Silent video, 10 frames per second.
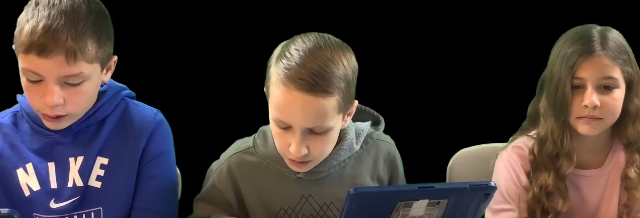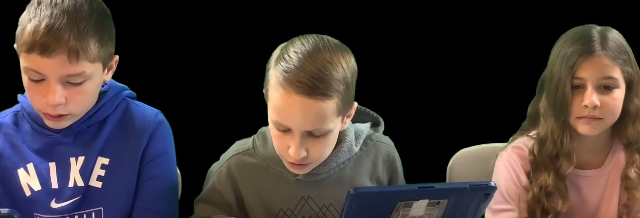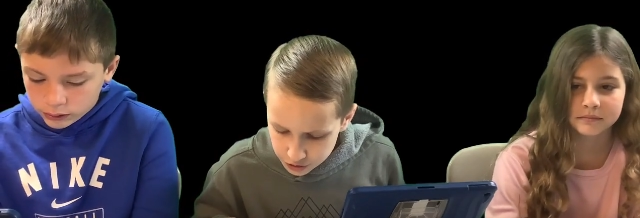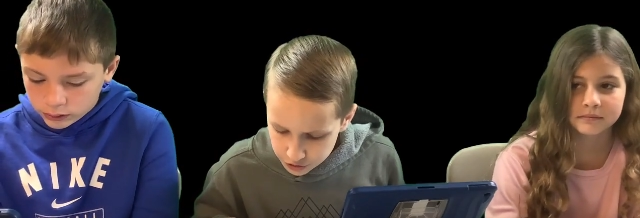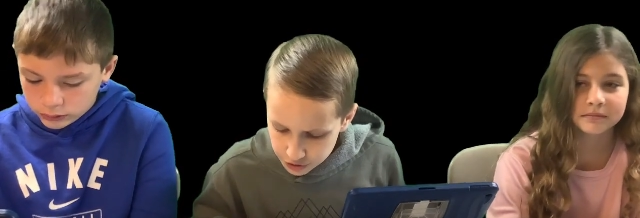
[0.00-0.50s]

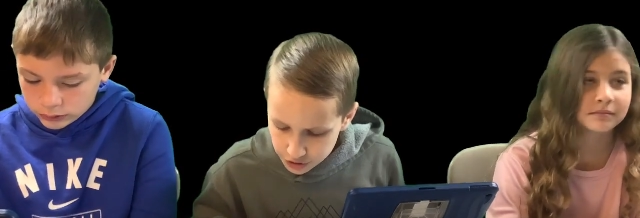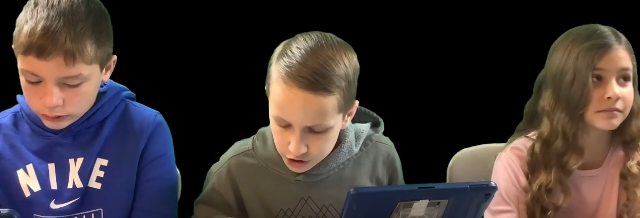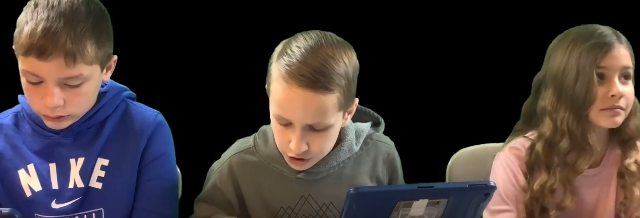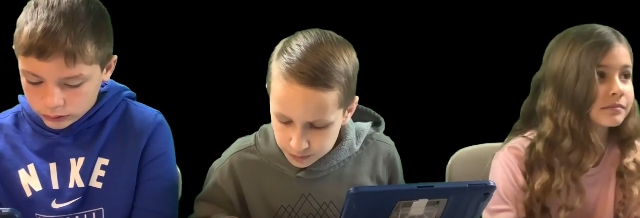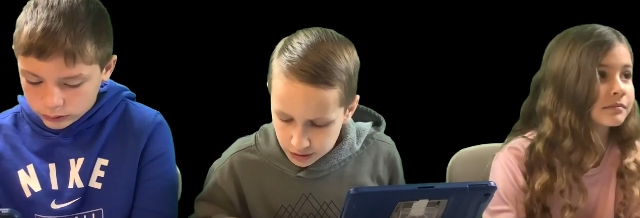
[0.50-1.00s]
Speaker 1: juicy
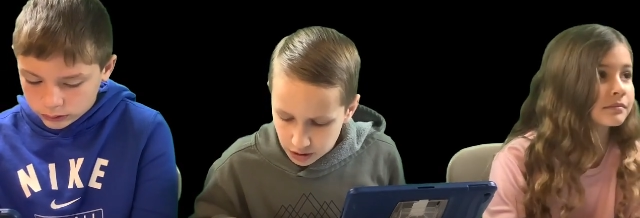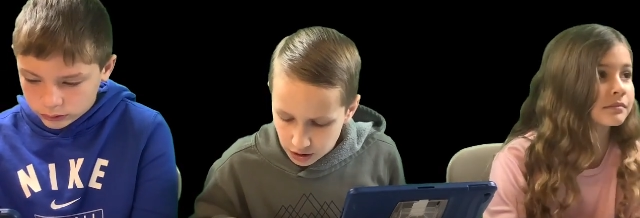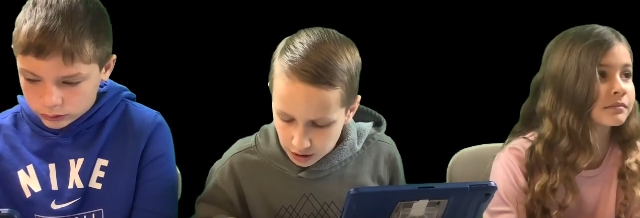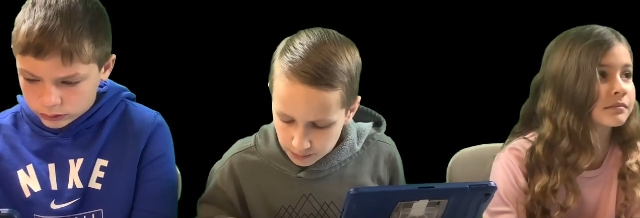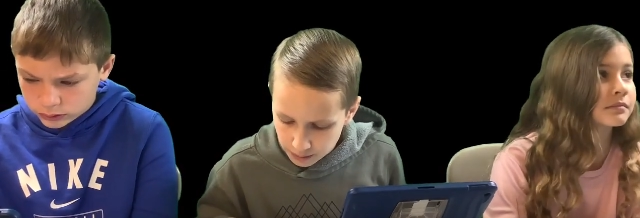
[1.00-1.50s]

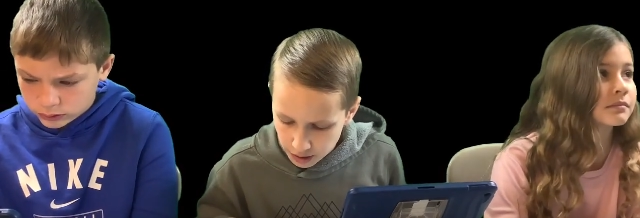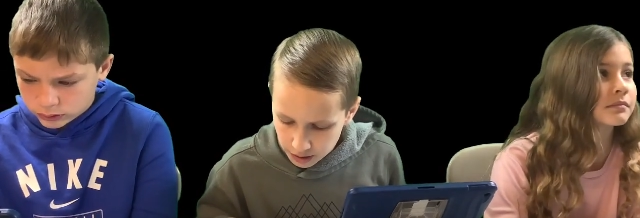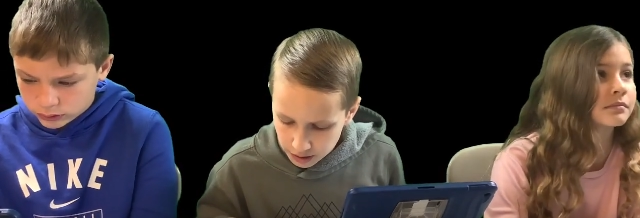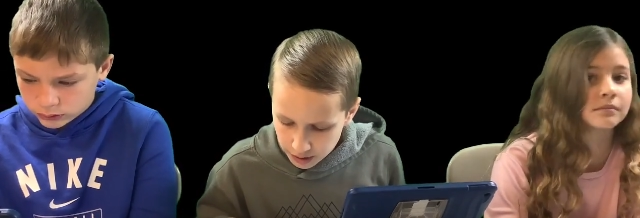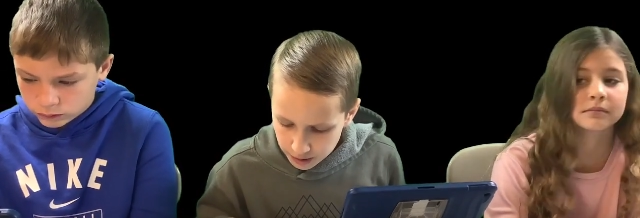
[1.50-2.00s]
cheeseburger on a
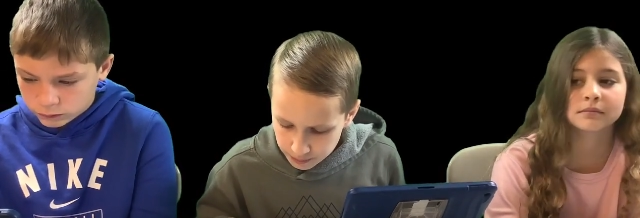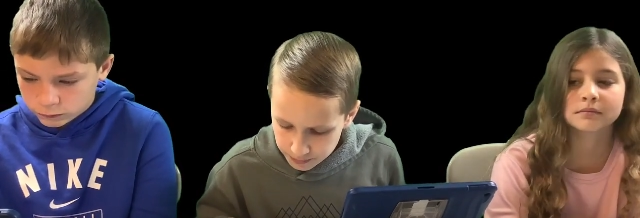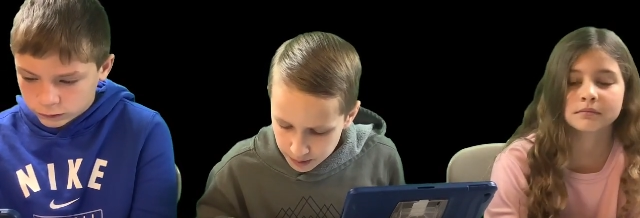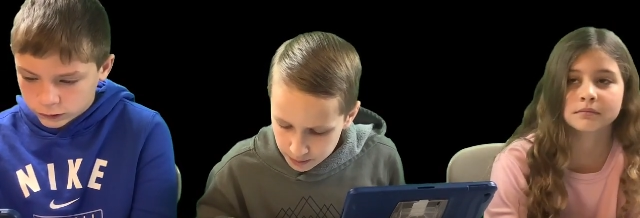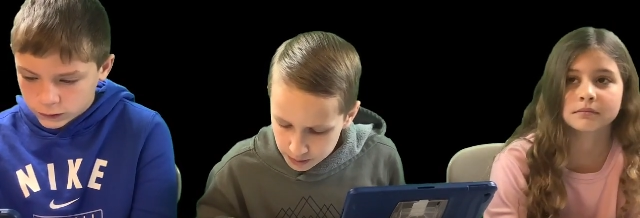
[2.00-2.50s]
bun,
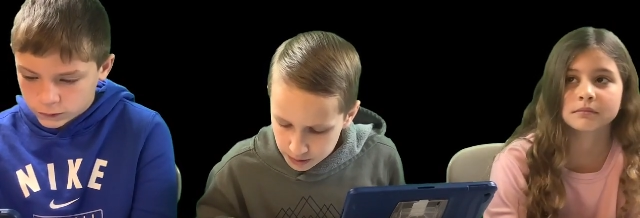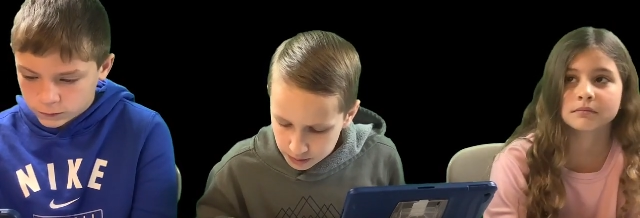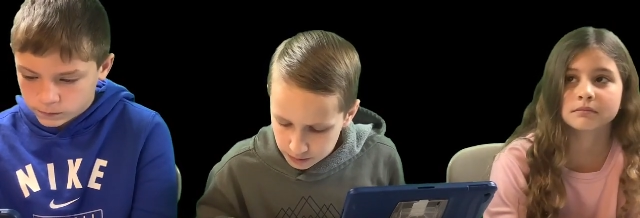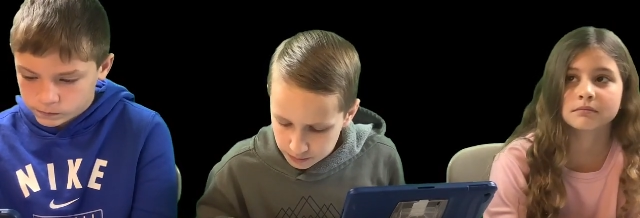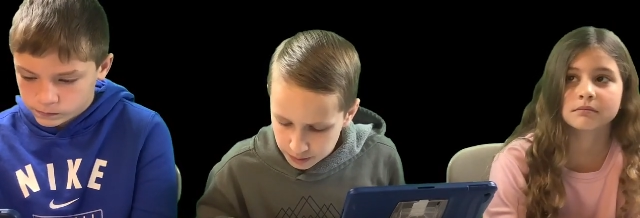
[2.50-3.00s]
and
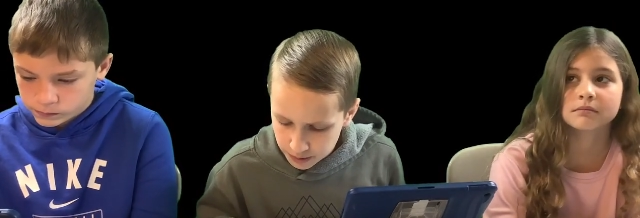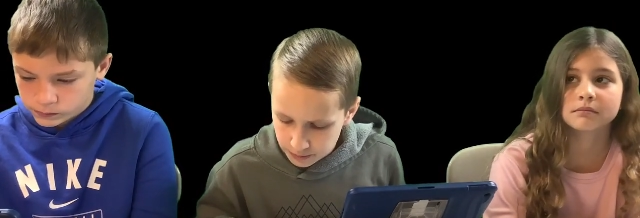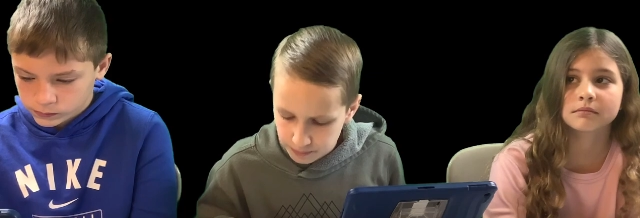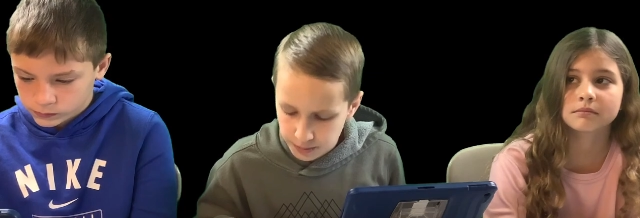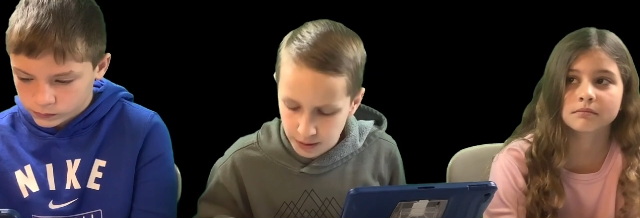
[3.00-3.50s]
peanut,
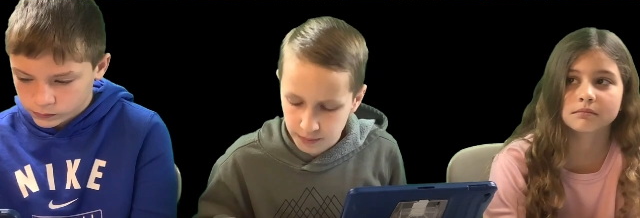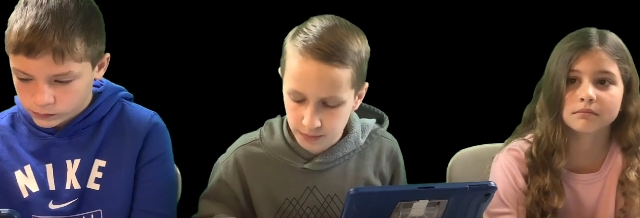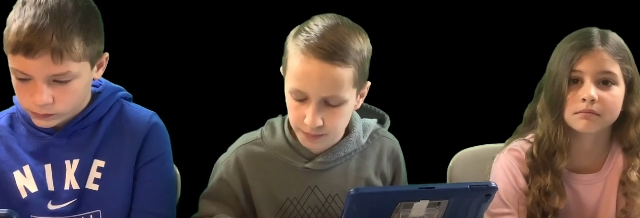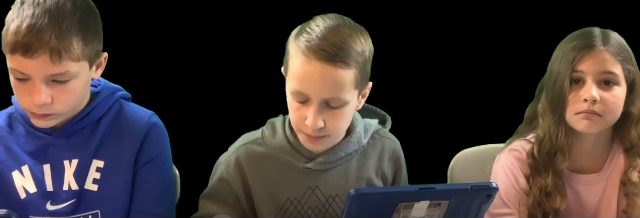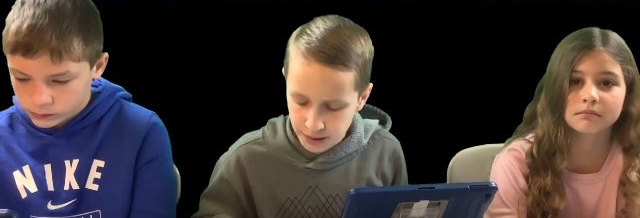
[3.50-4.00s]

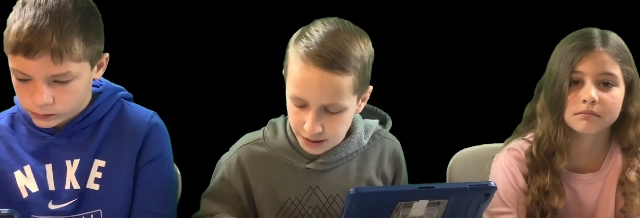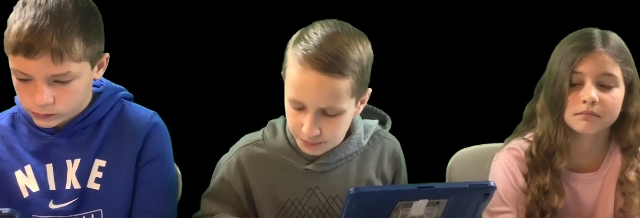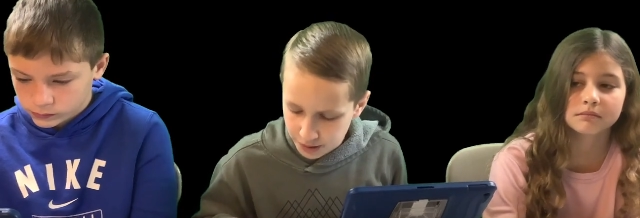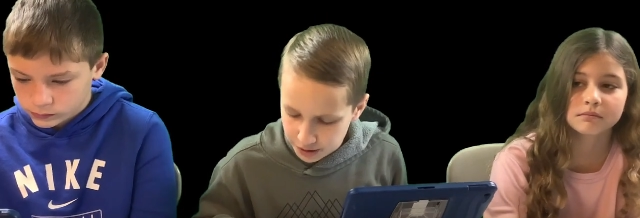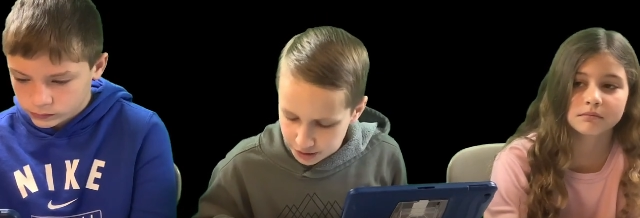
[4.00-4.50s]

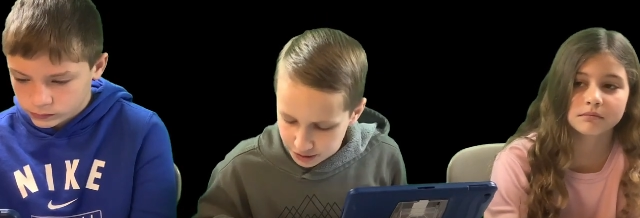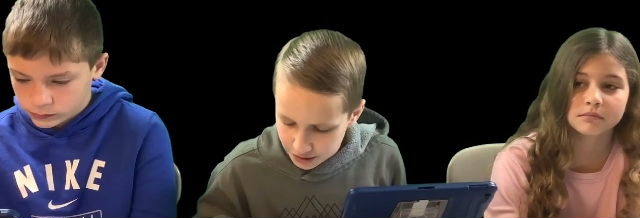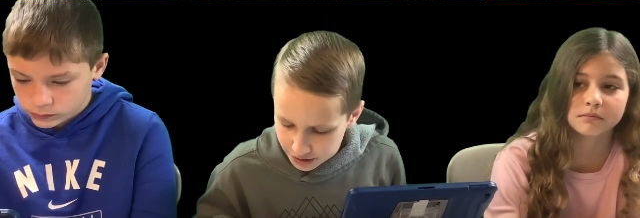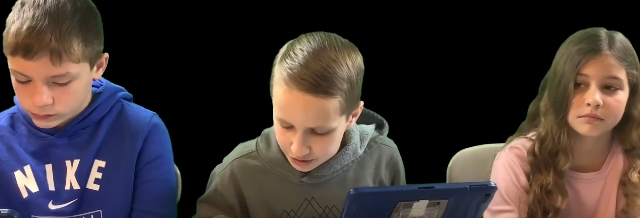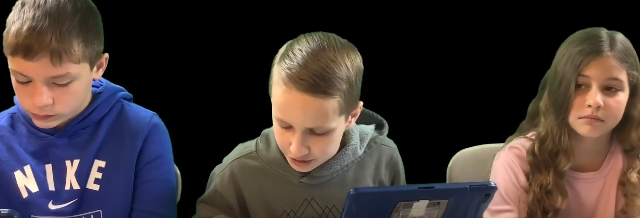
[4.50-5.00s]
peanut butter
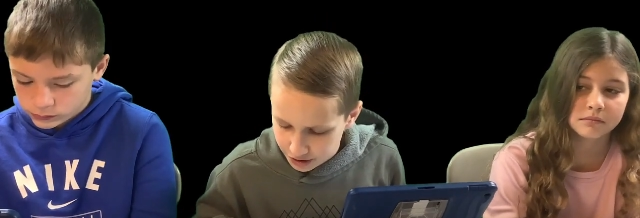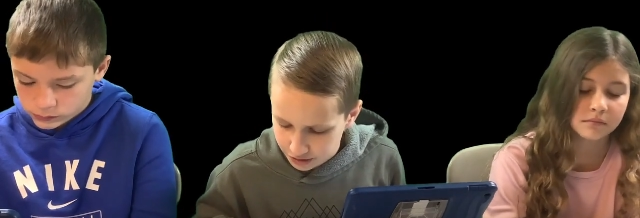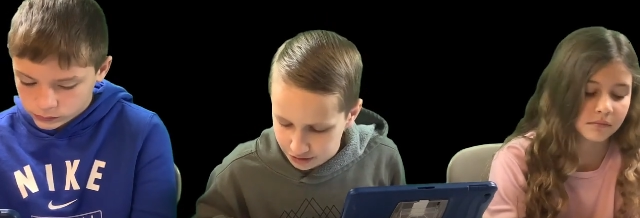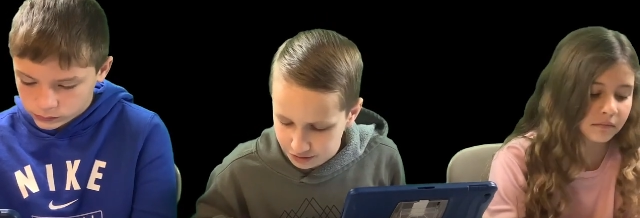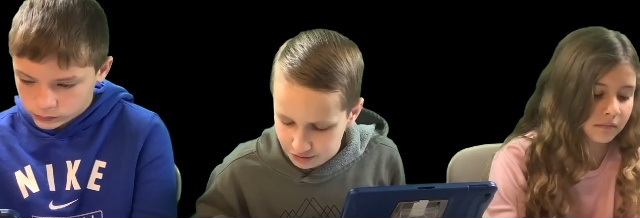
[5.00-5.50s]
and
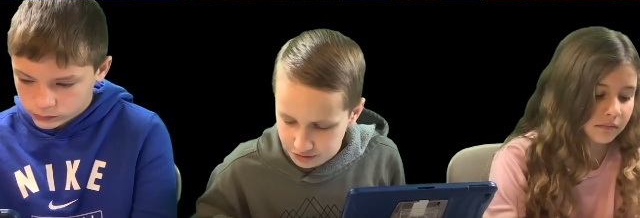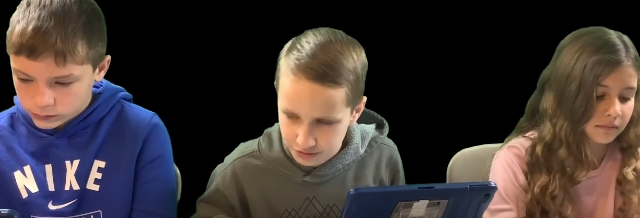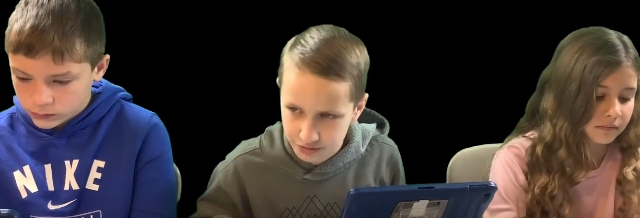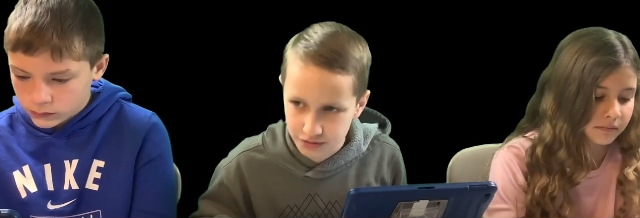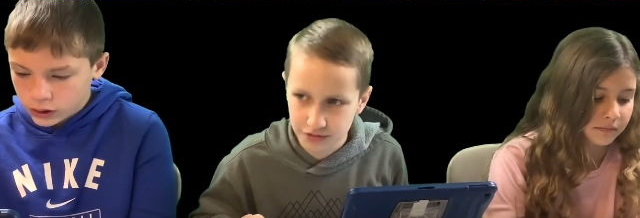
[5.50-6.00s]
jelly.
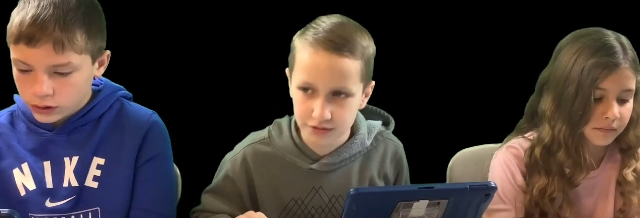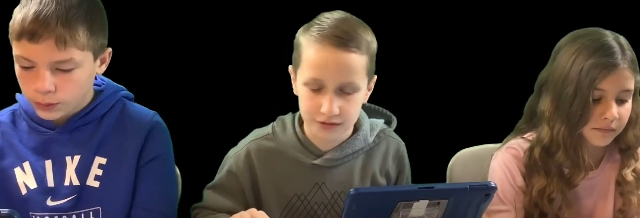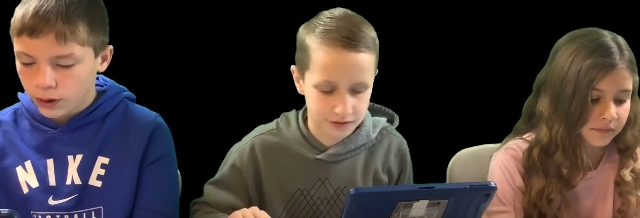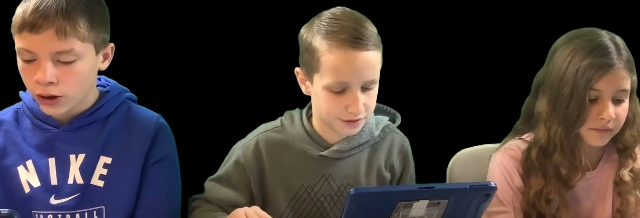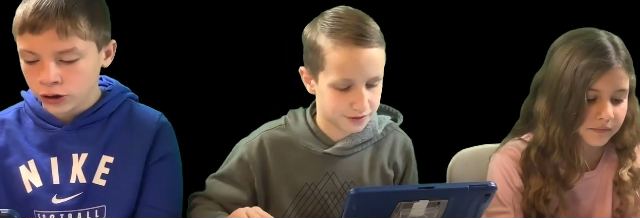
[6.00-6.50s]

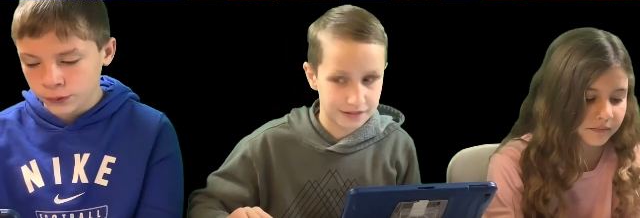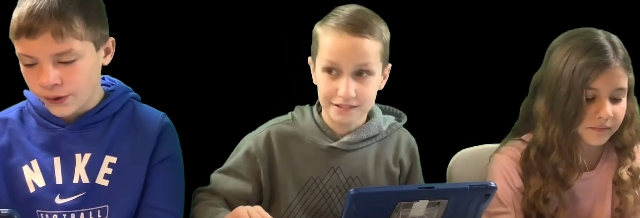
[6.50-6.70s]
Tomorrow's